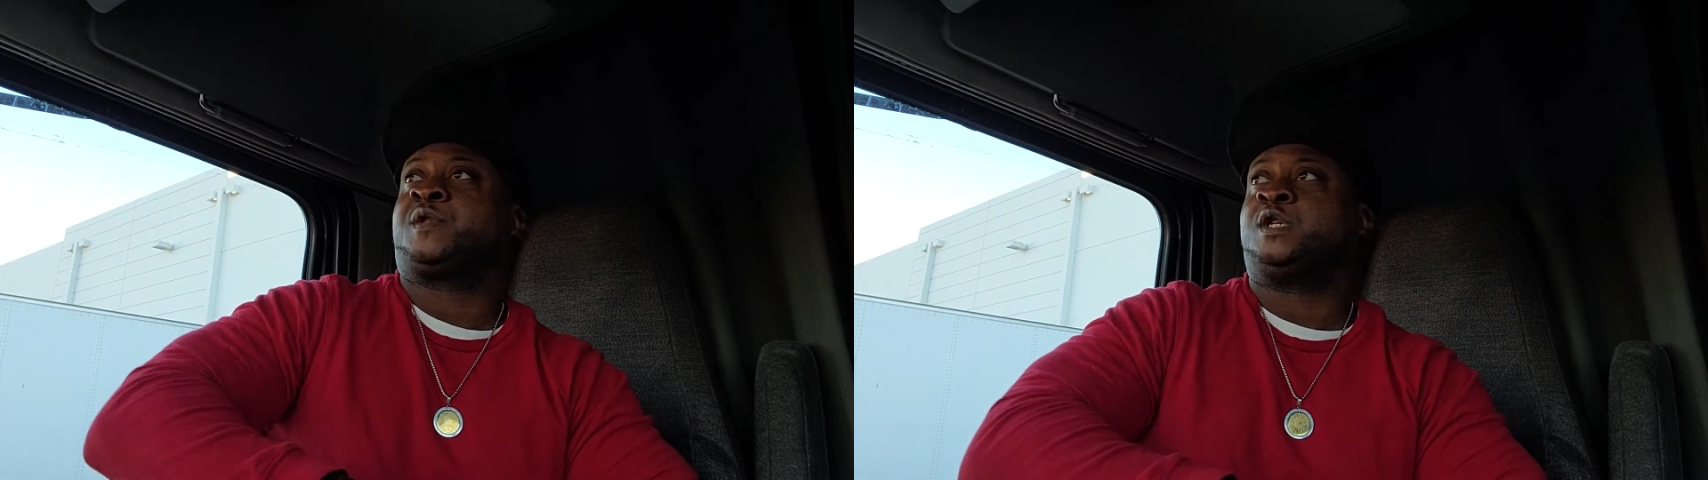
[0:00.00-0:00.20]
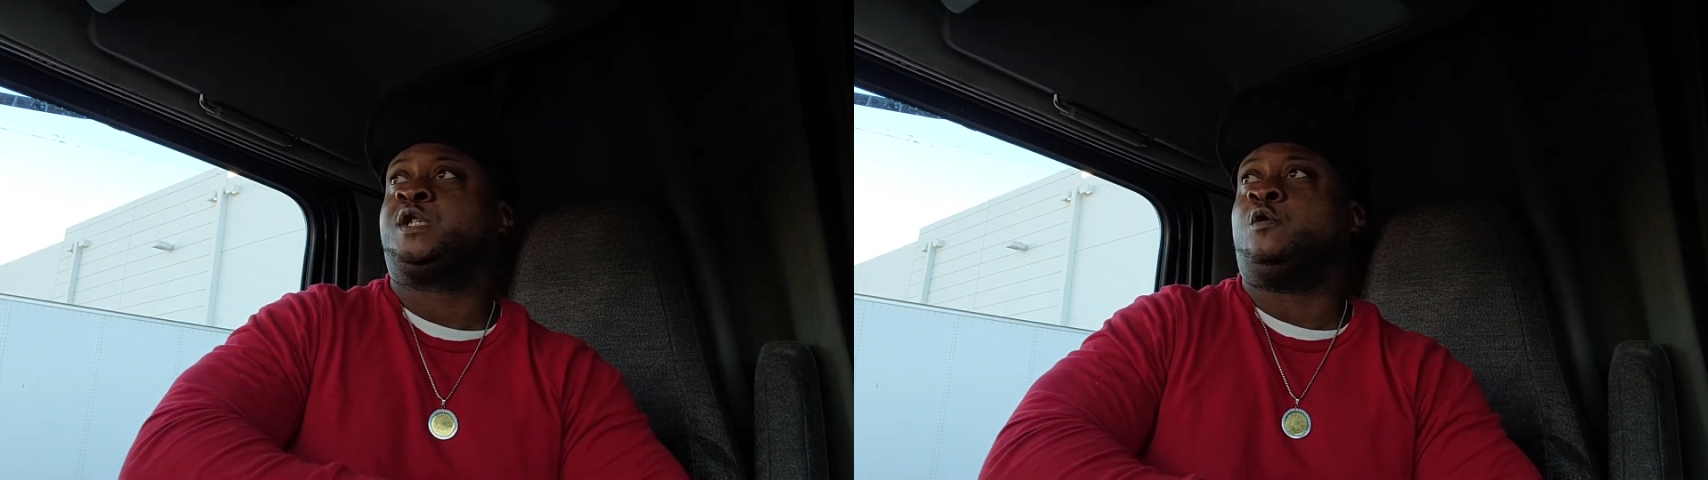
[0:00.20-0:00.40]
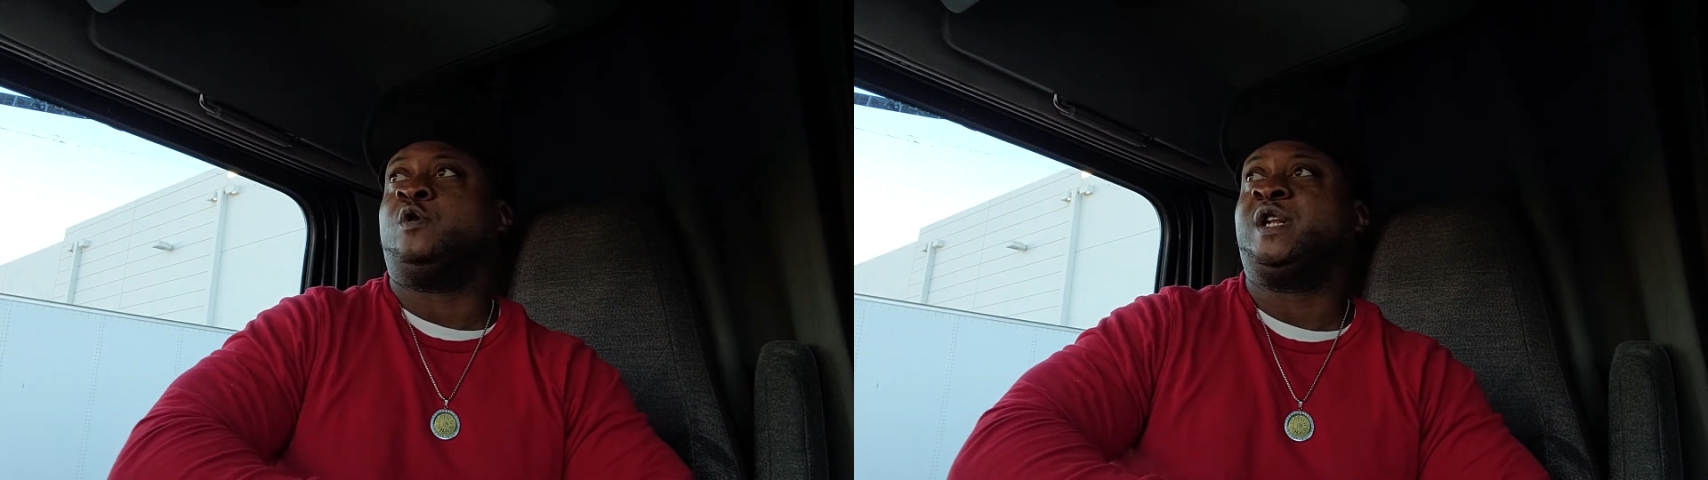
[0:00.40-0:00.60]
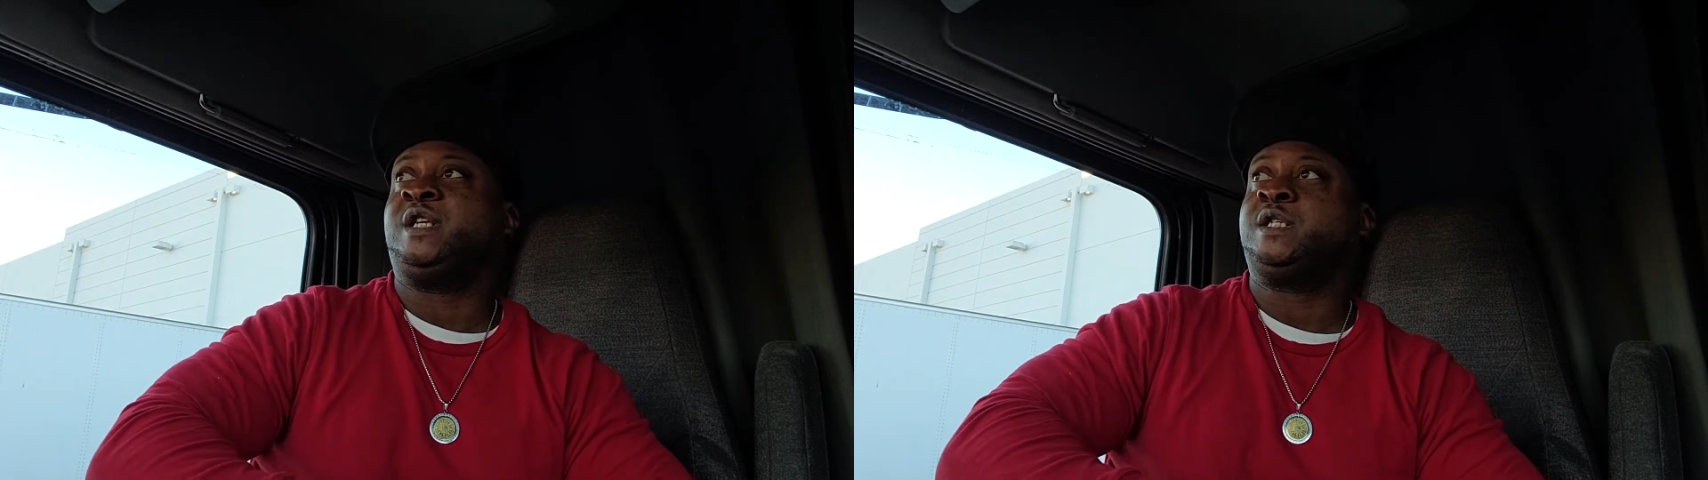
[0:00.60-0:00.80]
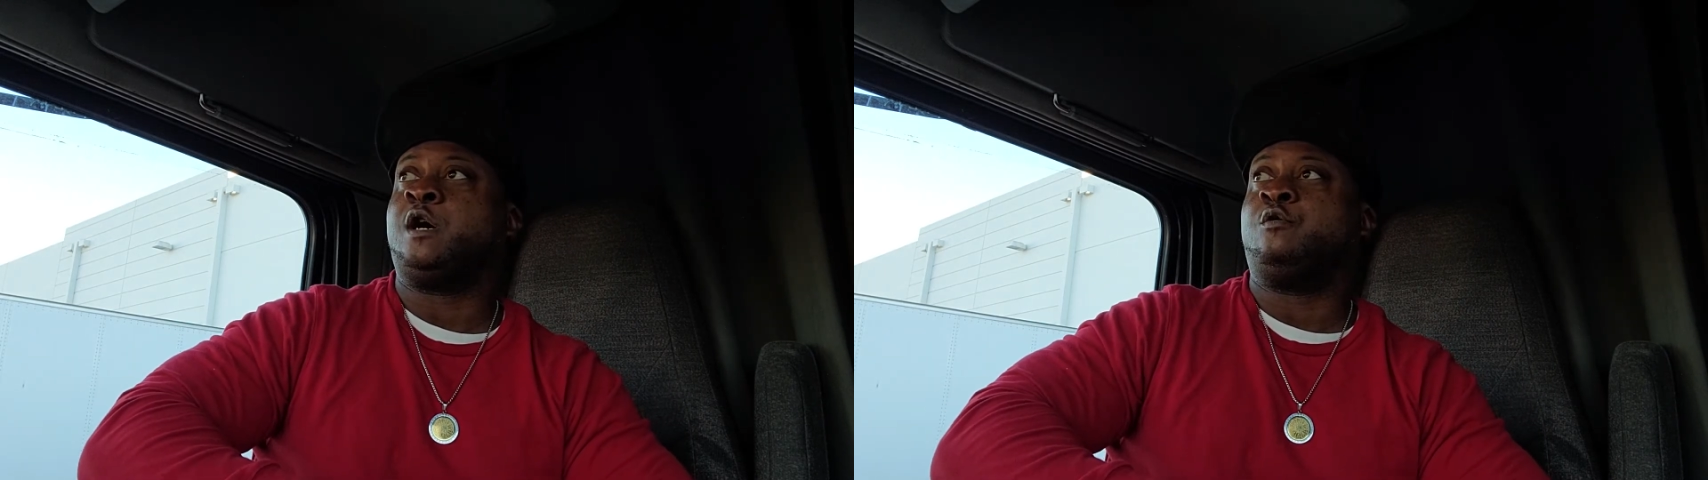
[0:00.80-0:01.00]
So when he
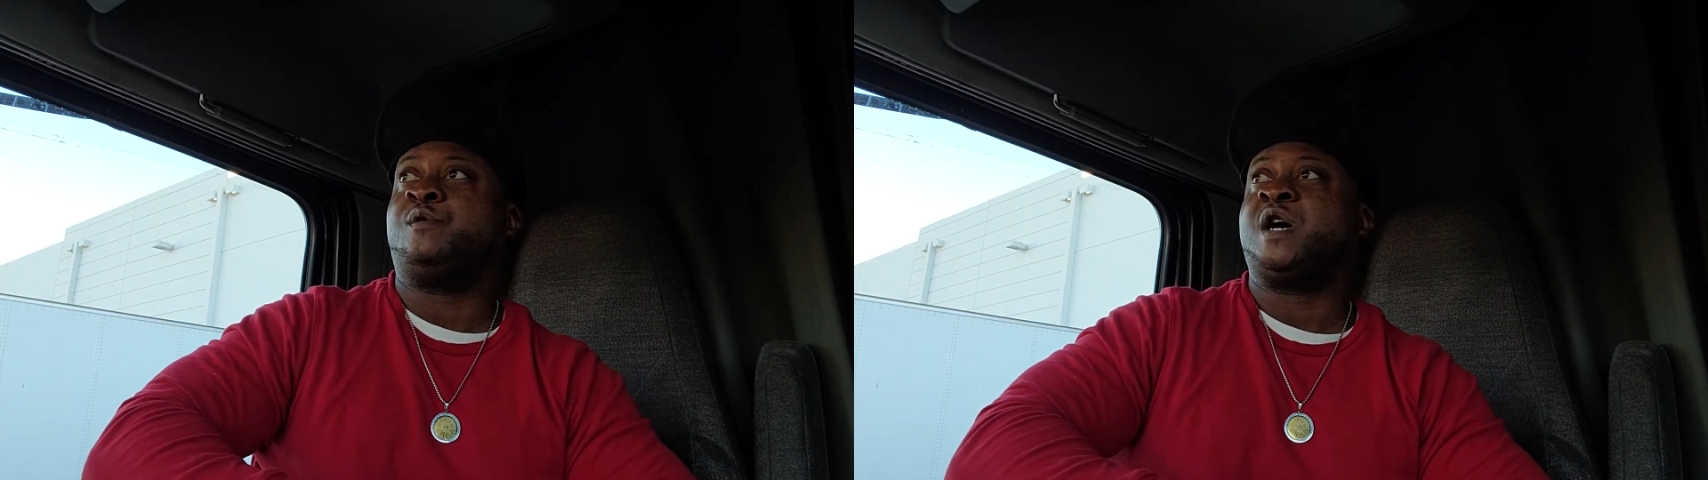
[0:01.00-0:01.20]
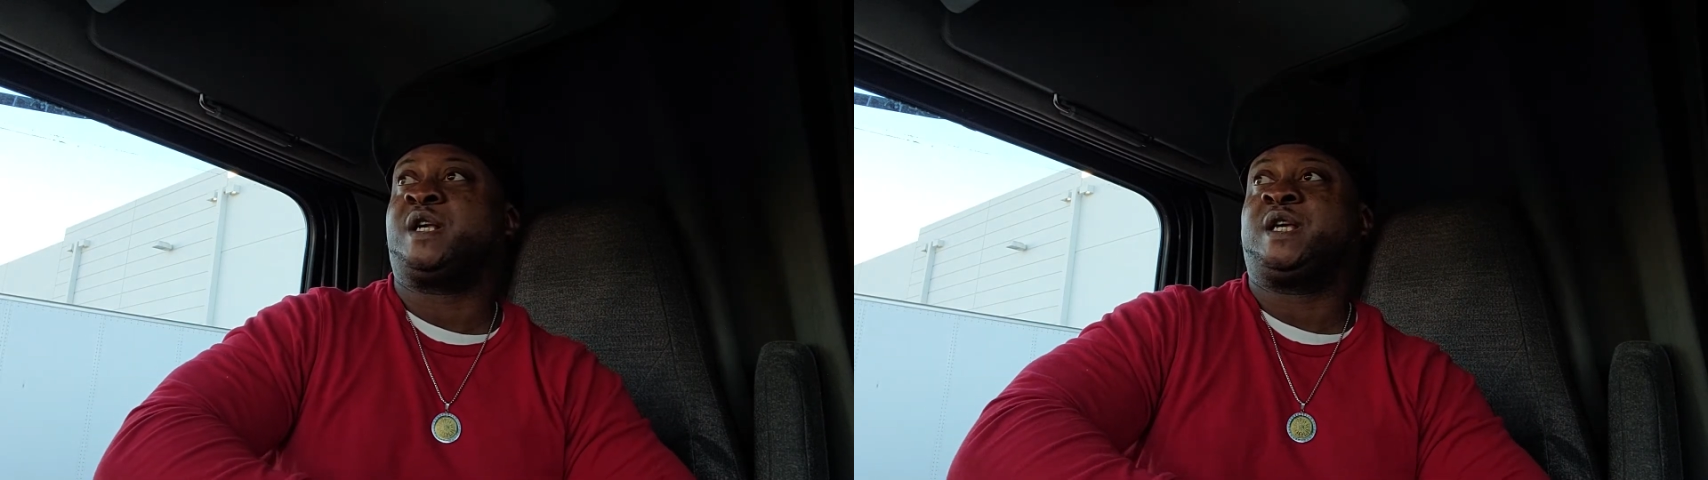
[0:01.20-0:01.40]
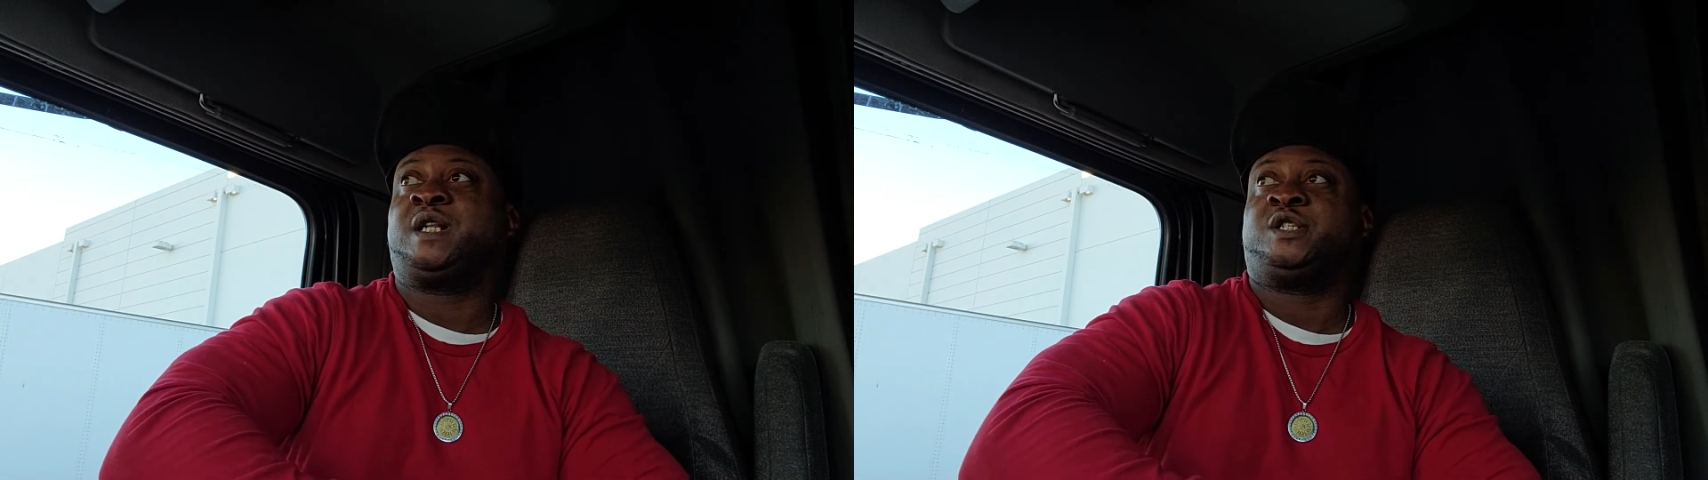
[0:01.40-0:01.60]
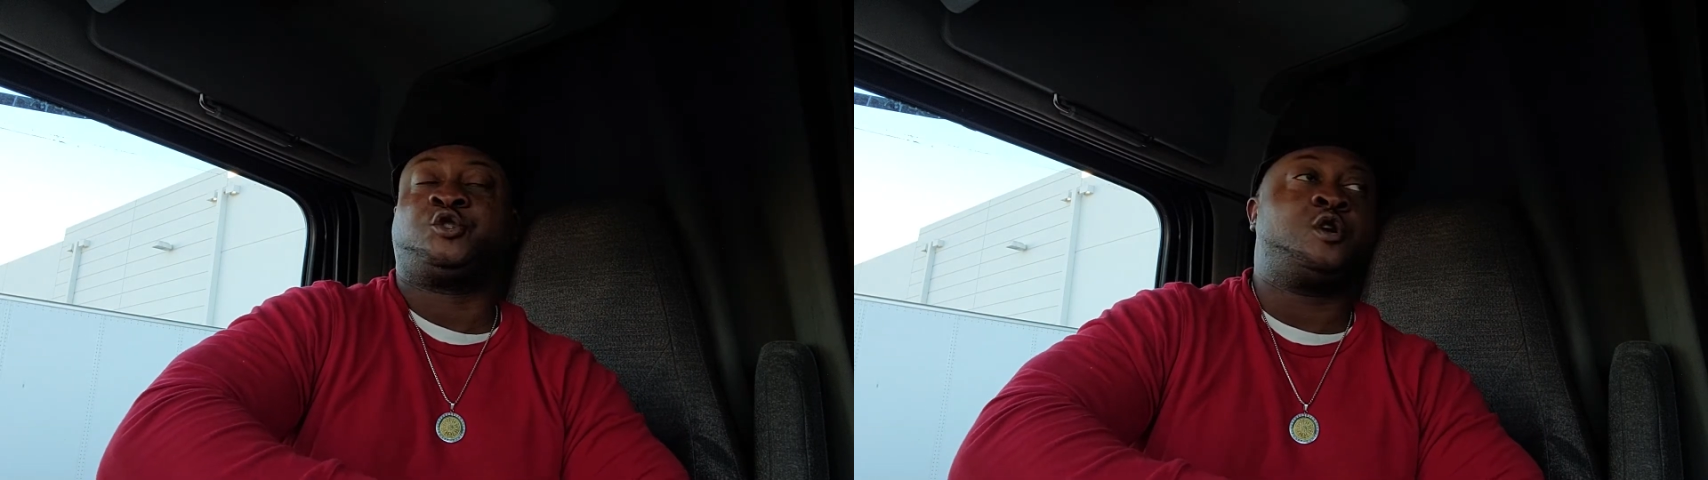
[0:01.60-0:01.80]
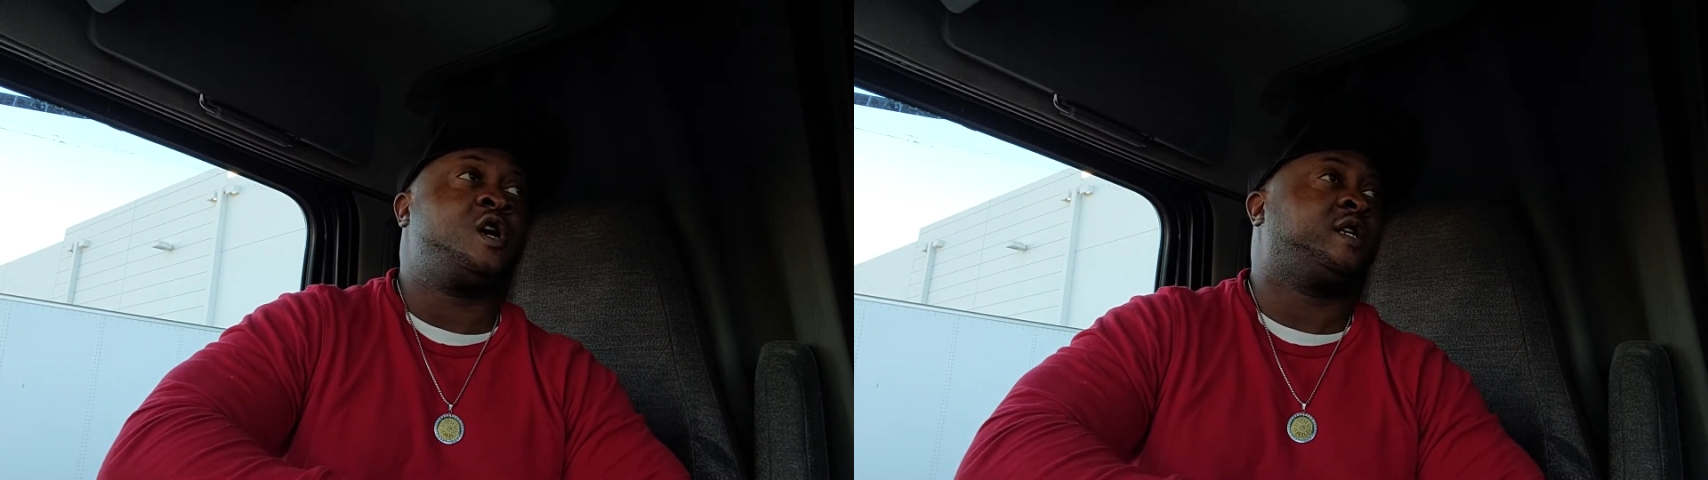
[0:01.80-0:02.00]
talking about killing
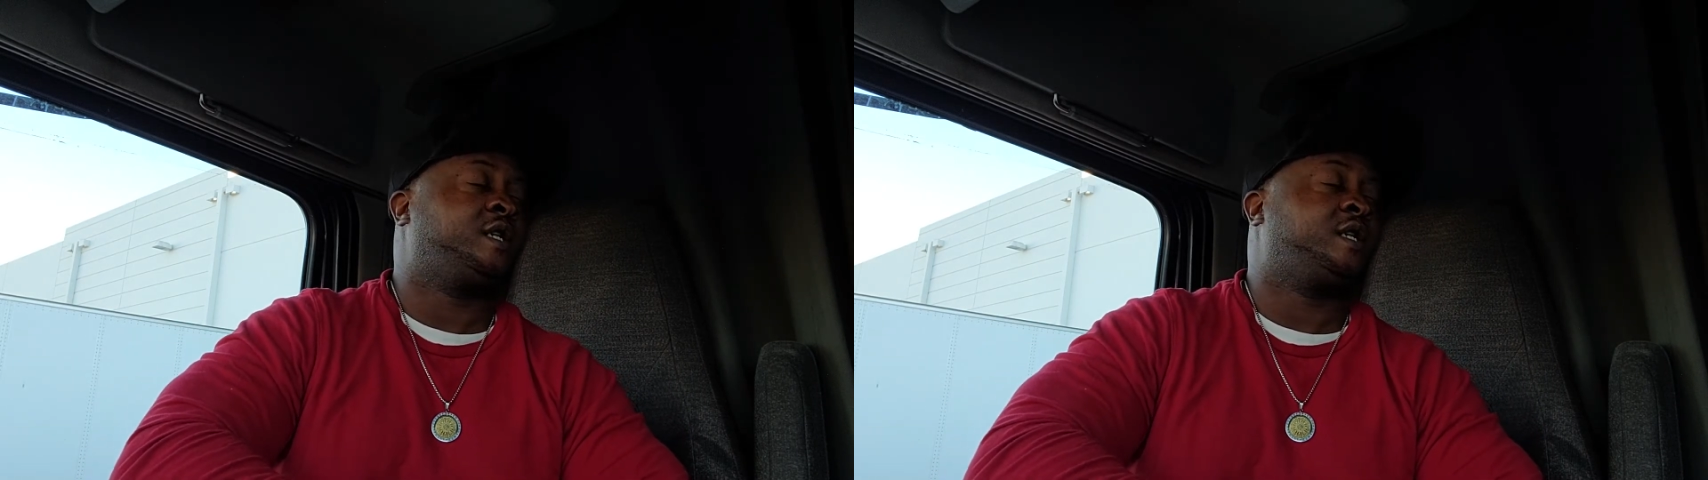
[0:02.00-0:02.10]
drug